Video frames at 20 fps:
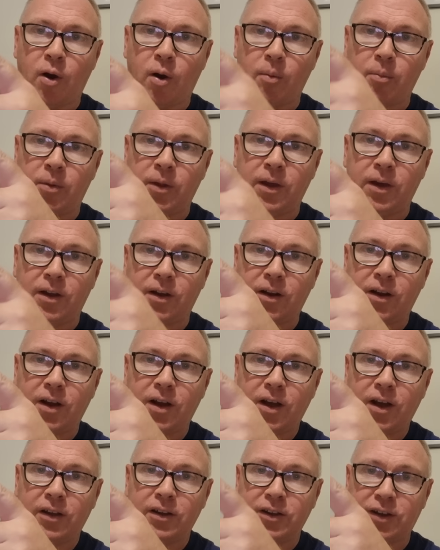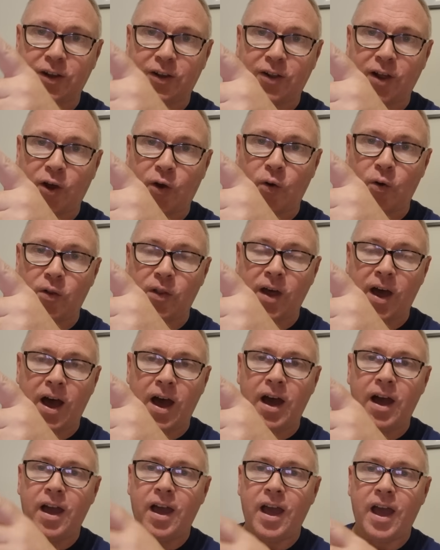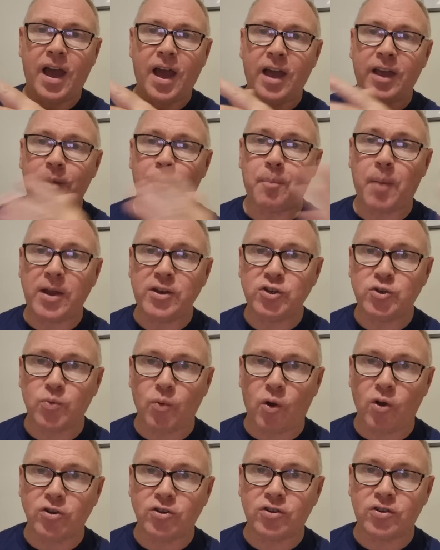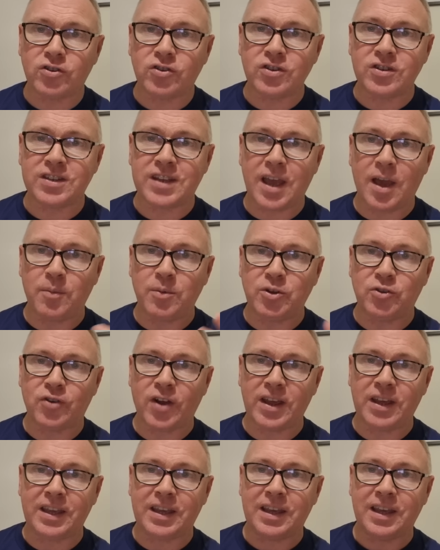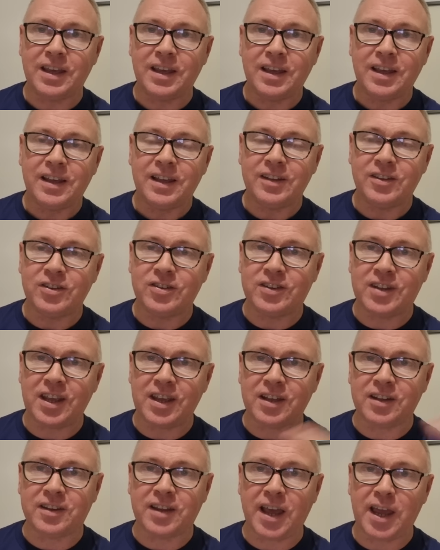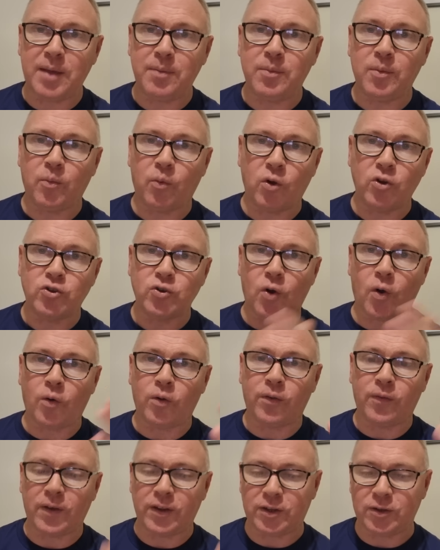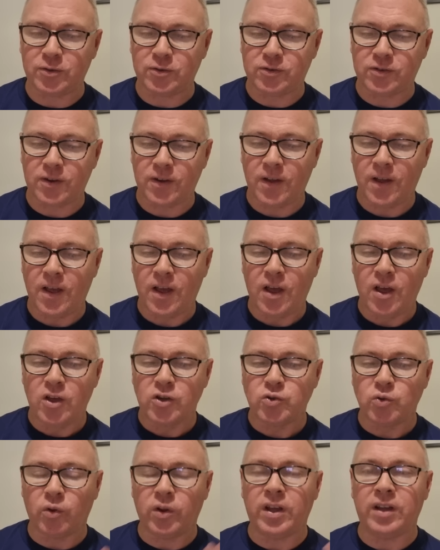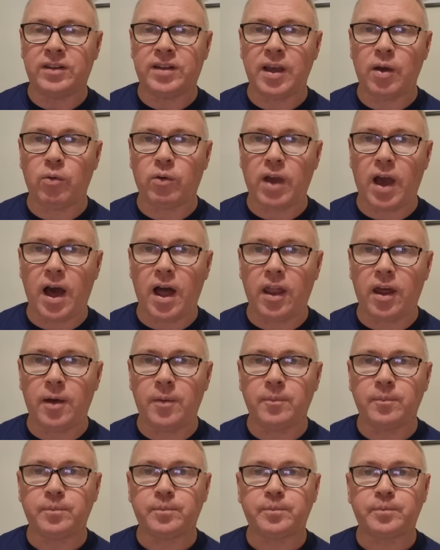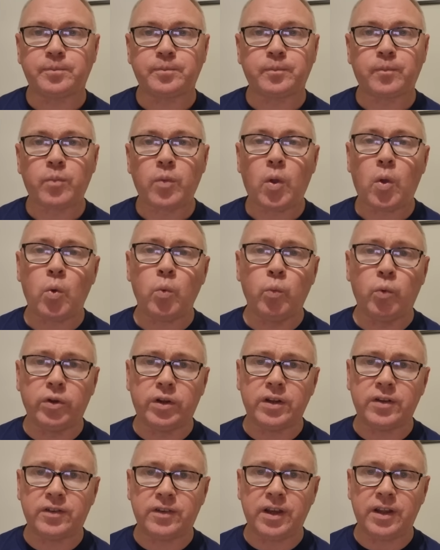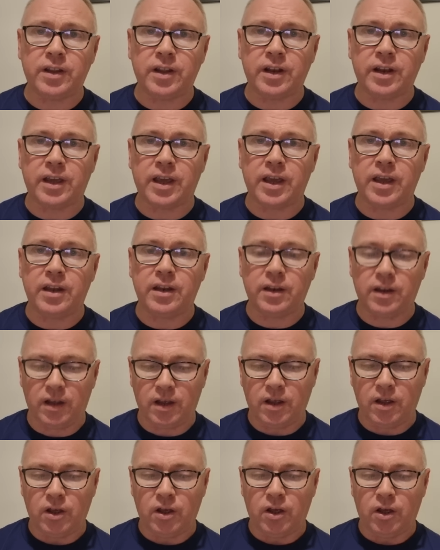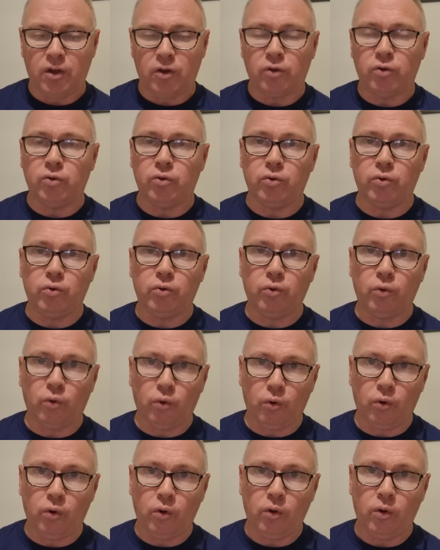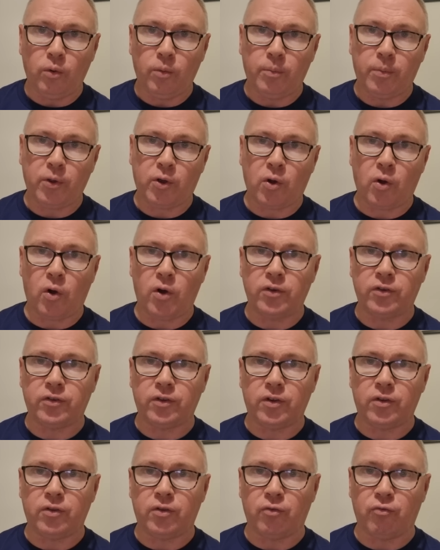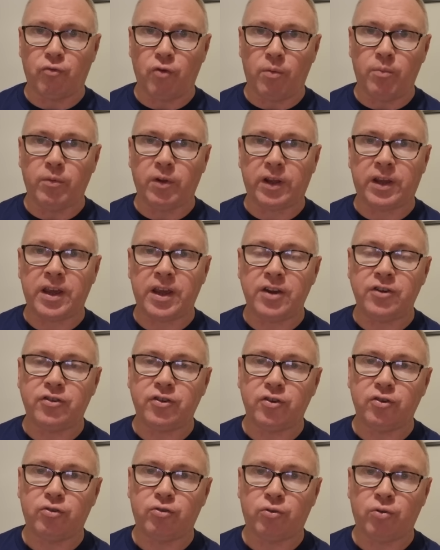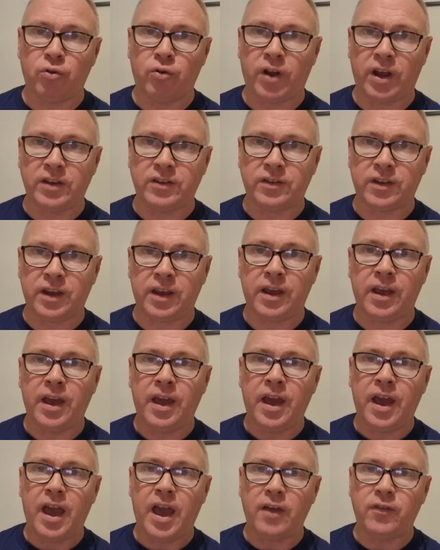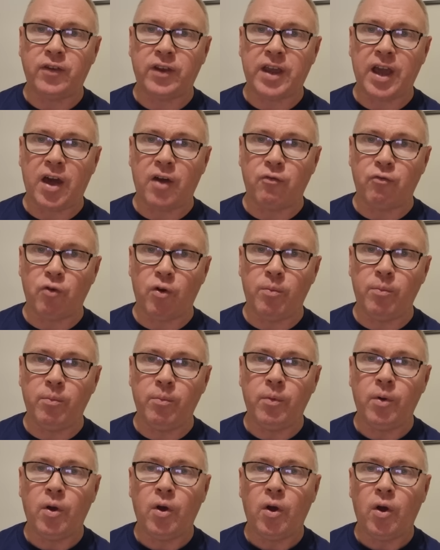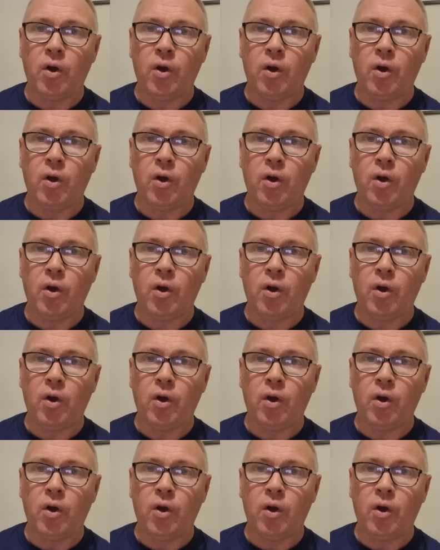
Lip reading: up there. You can click on that. Binge watch, just get a wee drink. Just take your time, watch all the videos. So the Hotel Gala, would I stay there again? No, because the room location is too risky. If you get a room